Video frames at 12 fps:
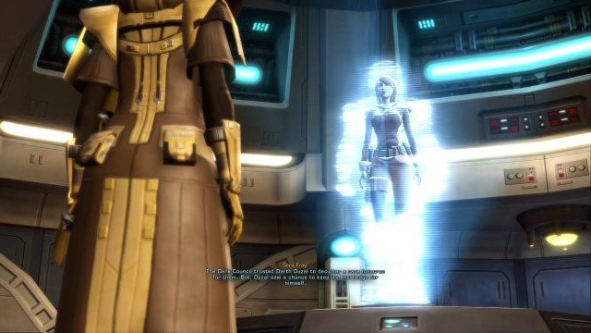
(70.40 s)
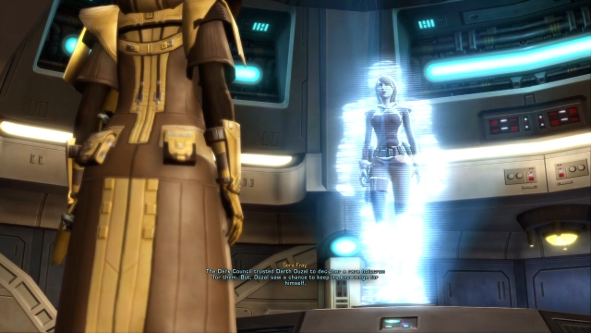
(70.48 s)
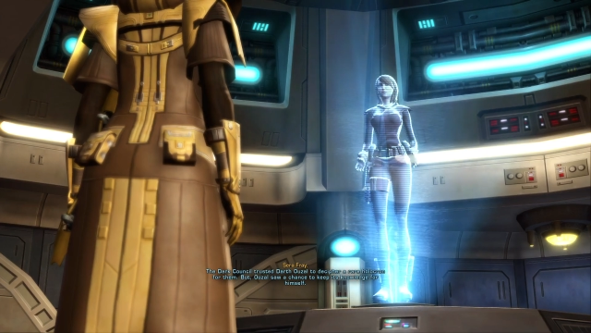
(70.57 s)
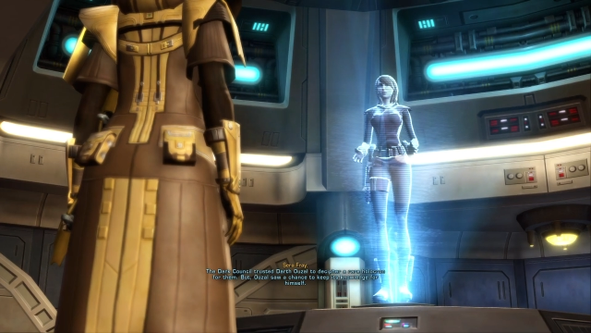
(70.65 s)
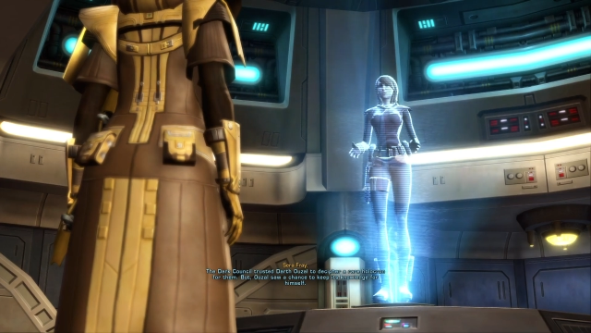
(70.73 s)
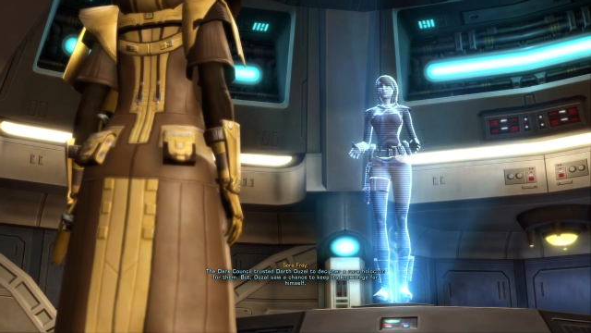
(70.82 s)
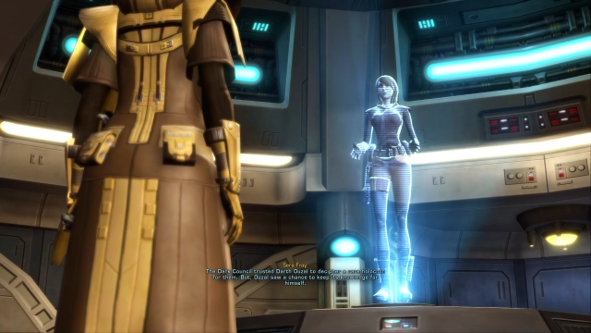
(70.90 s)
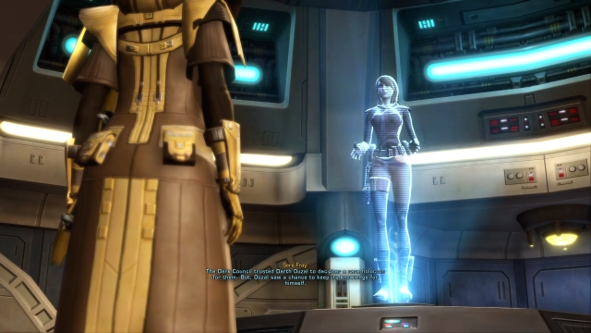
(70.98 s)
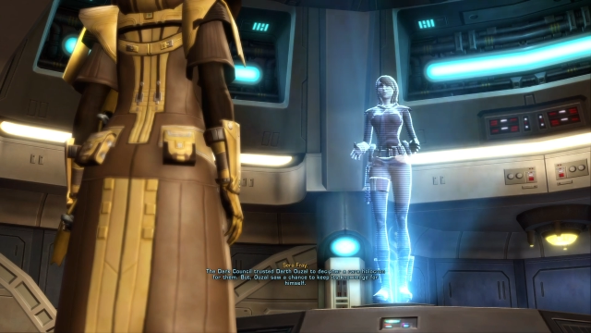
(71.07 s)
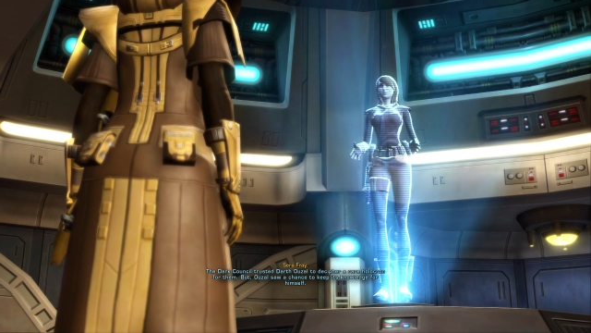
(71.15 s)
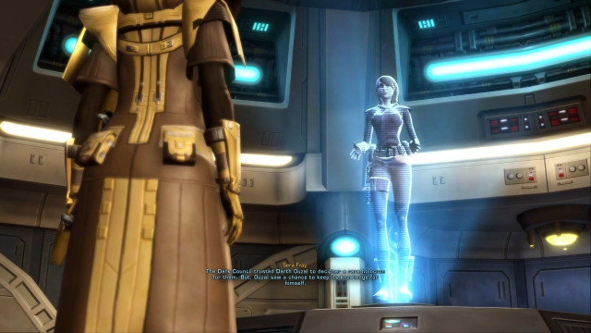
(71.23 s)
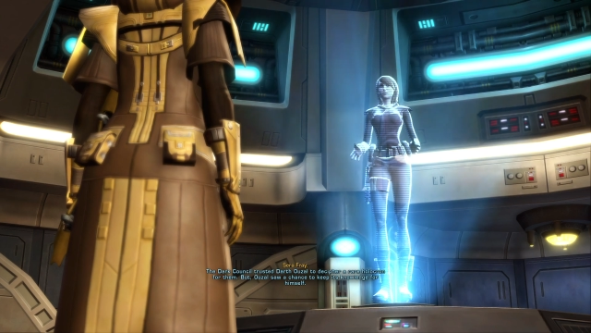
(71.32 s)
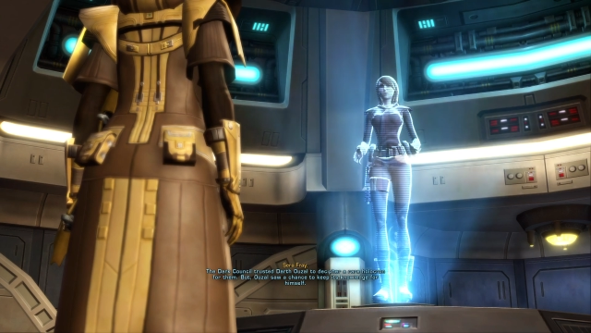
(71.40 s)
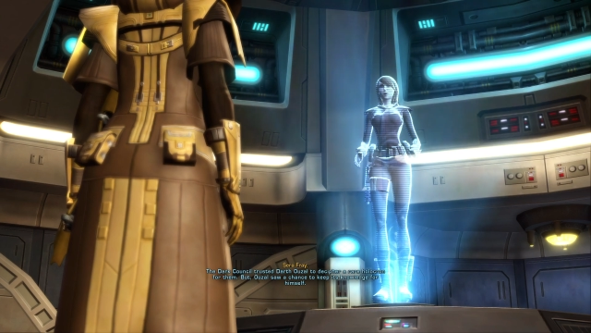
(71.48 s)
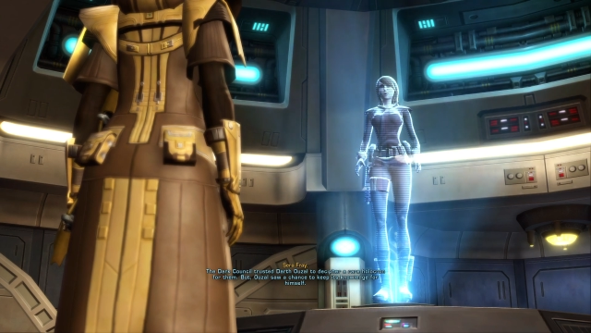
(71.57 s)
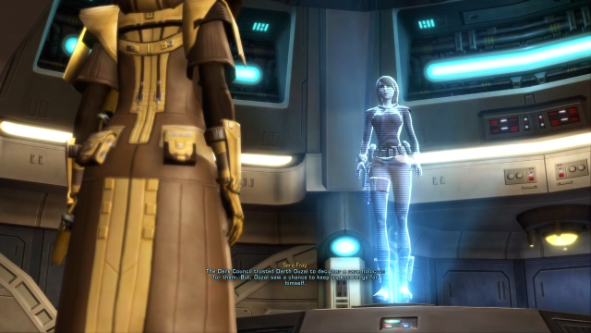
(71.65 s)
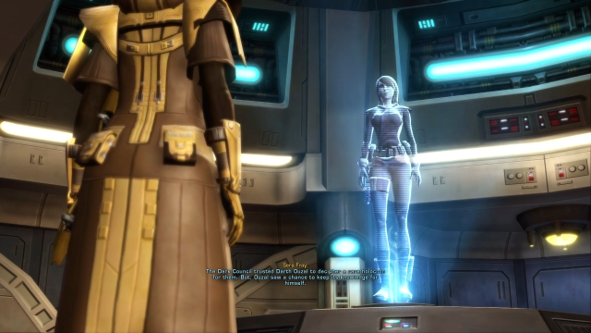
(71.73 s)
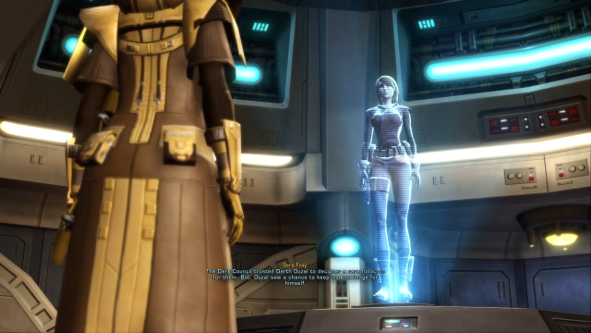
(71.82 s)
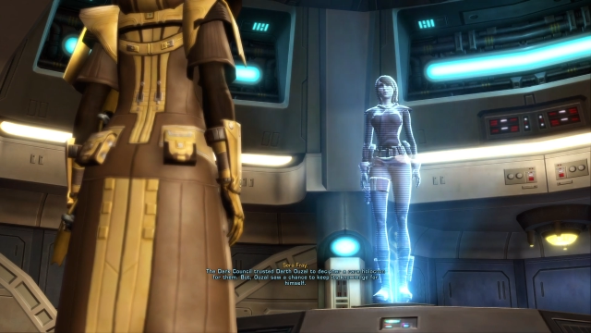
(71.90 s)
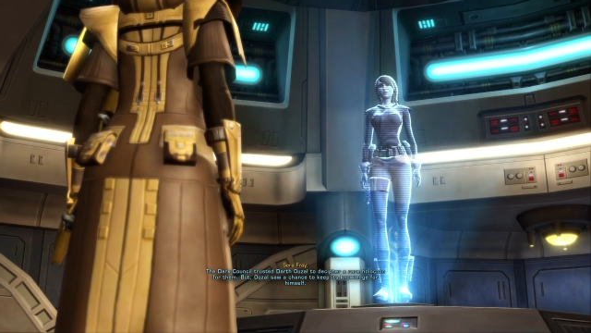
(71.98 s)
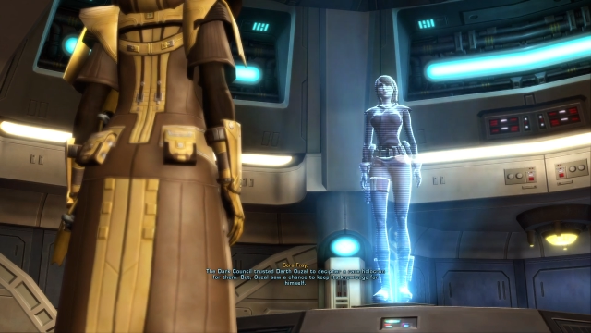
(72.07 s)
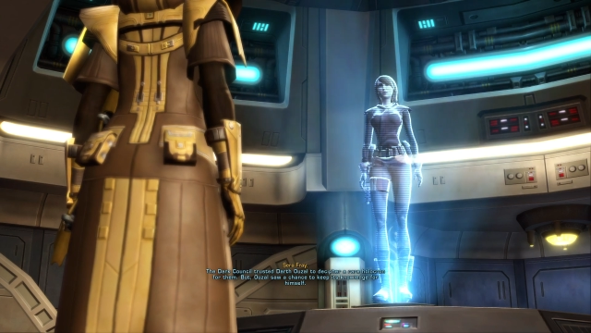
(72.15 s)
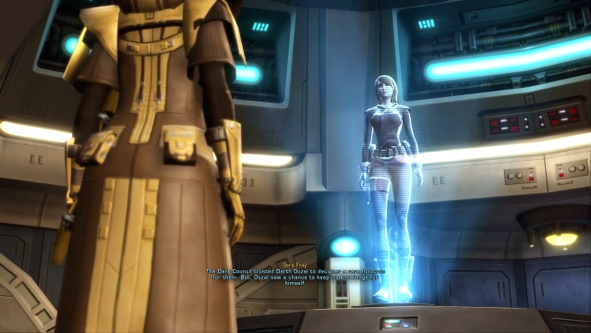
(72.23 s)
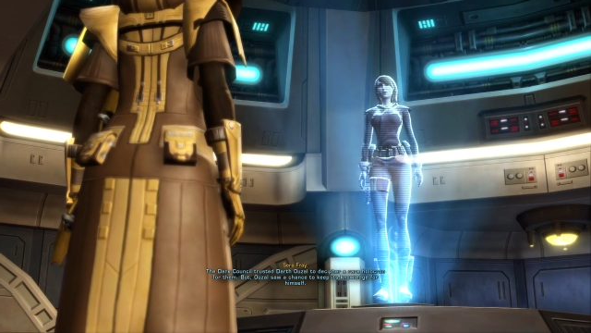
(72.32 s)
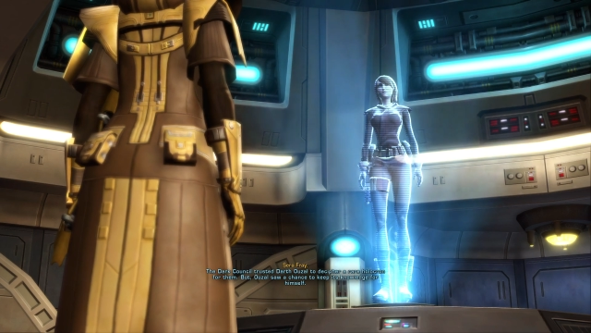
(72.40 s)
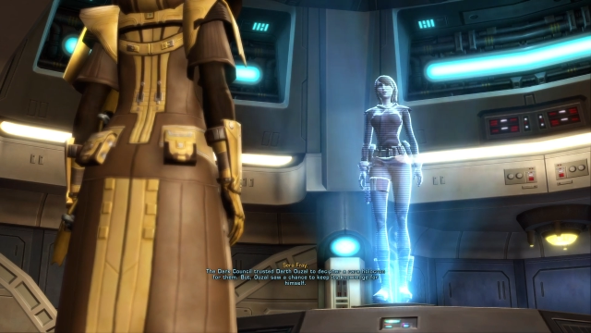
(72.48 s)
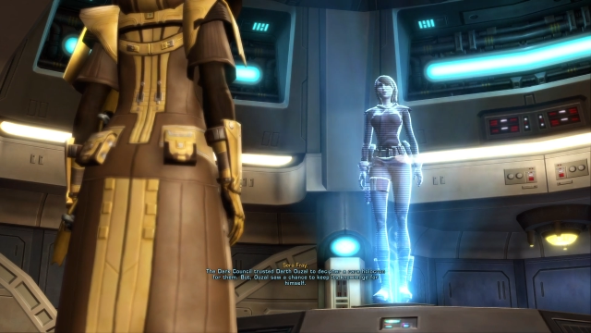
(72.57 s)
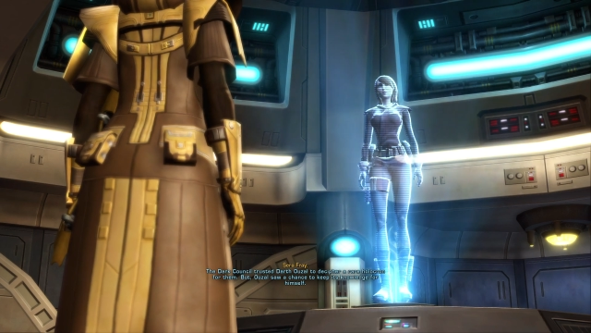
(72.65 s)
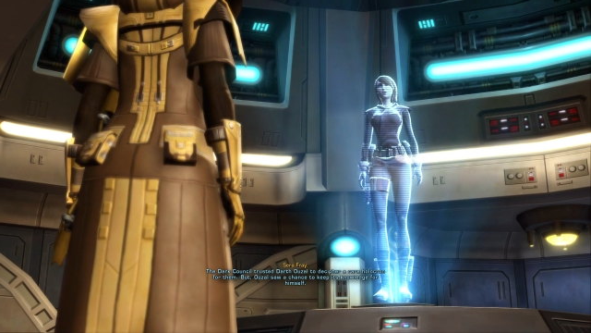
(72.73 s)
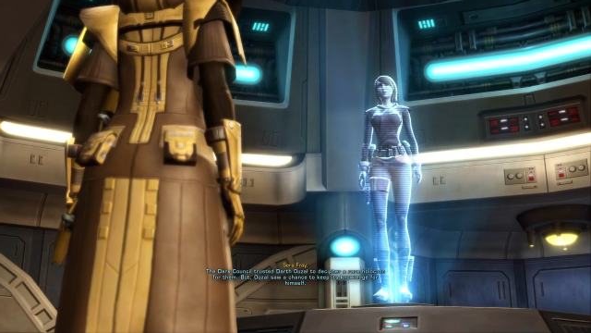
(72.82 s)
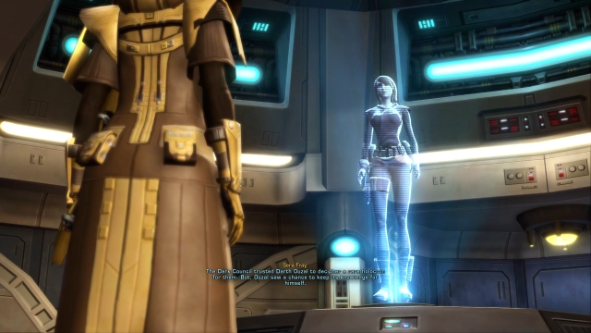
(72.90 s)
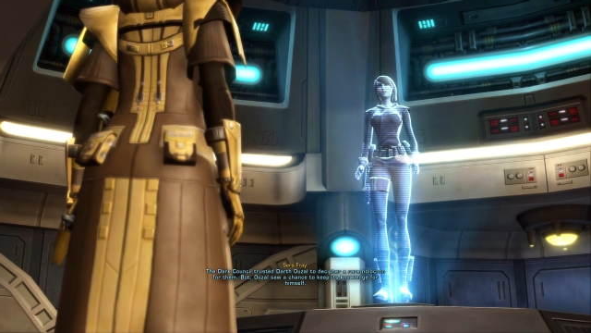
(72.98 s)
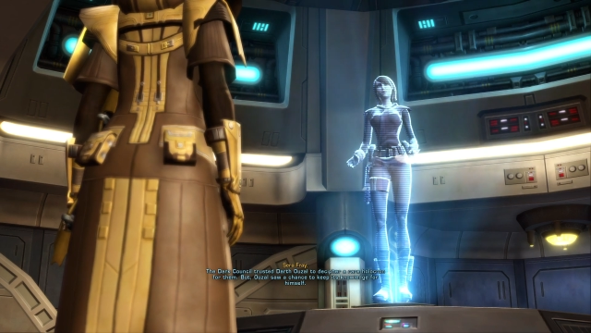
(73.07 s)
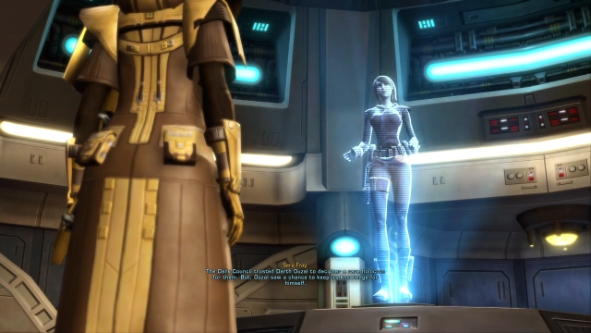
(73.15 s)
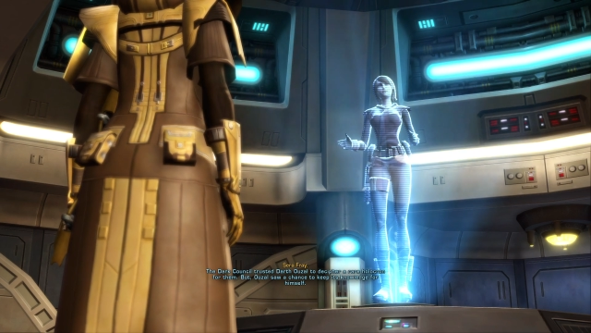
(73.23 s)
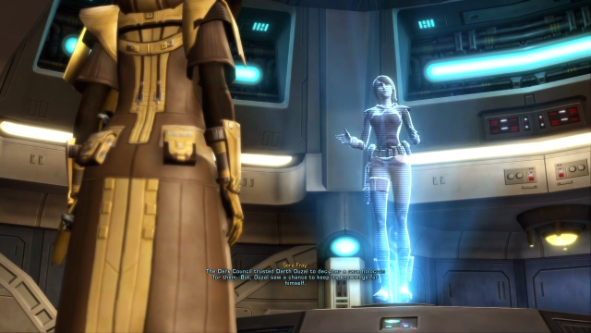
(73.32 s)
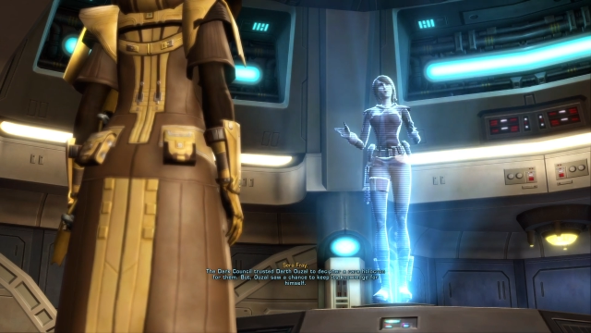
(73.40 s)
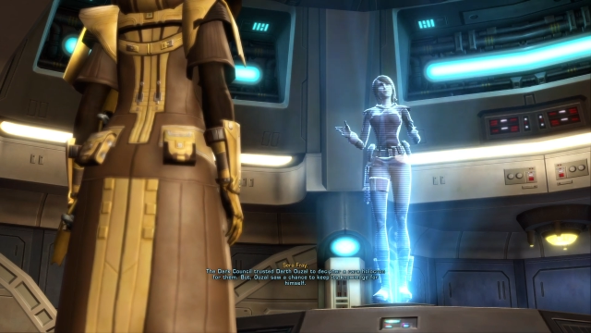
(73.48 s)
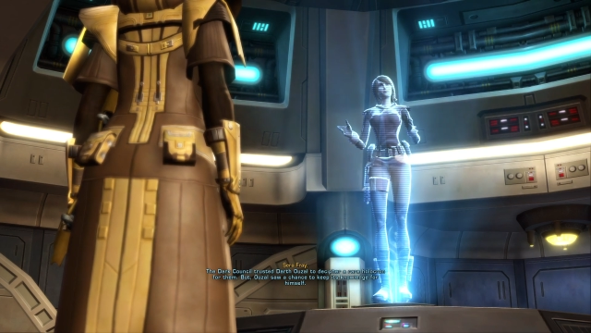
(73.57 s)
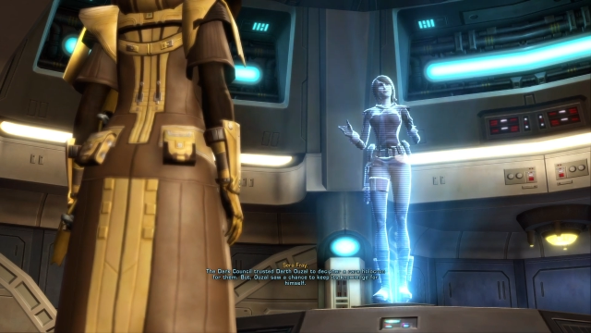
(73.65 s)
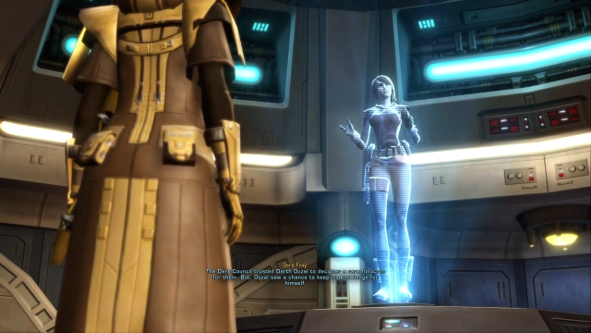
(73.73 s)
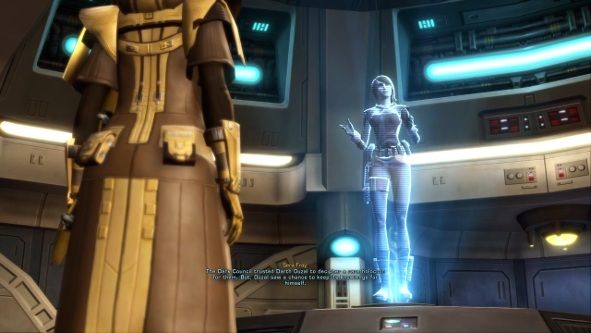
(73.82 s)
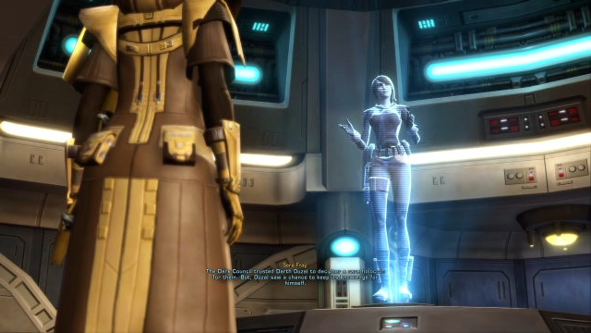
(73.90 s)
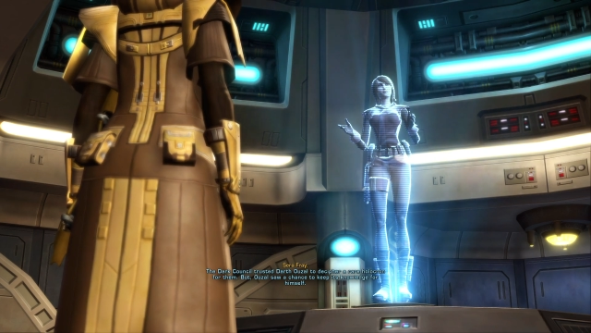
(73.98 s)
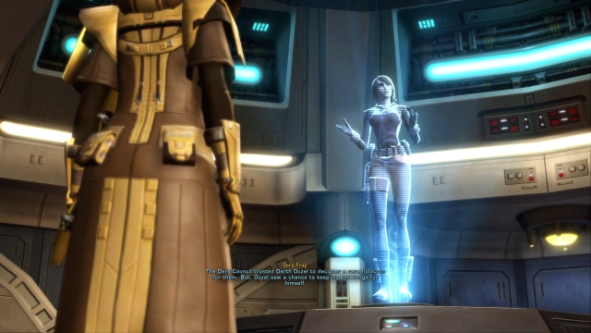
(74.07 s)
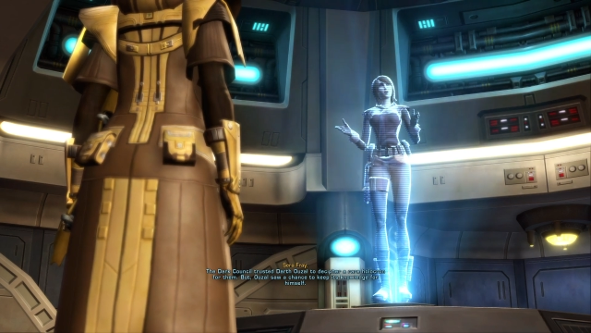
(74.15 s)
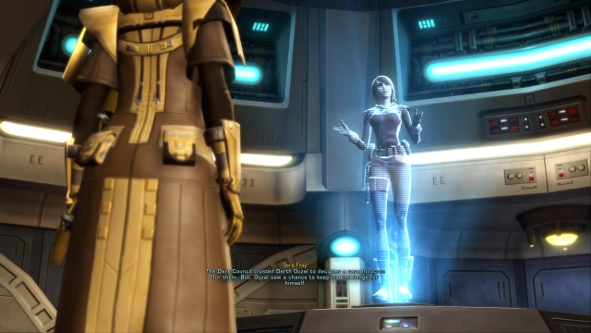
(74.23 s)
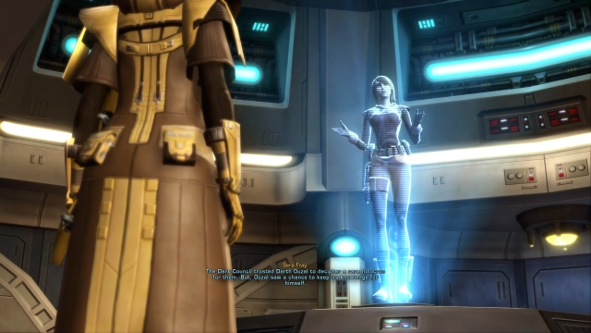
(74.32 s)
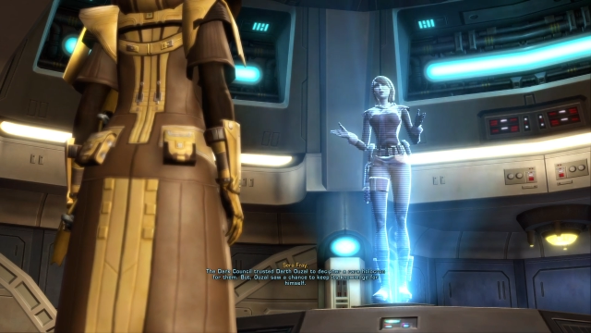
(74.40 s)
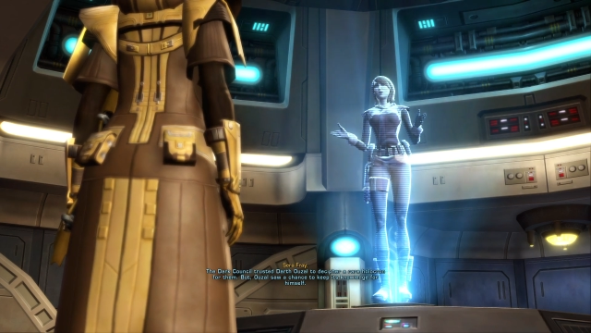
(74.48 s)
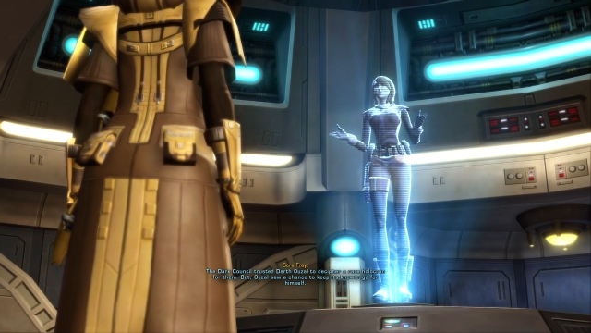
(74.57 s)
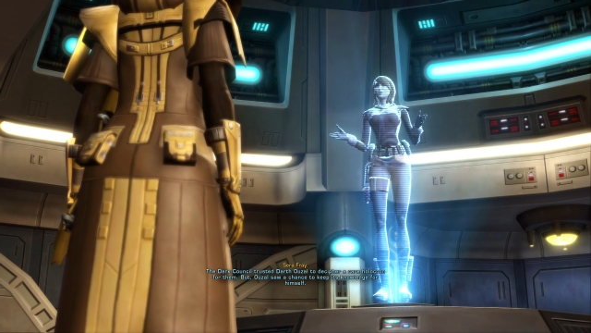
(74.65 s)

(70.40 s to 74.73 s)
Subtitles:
No face is visible, so there are no lips to read.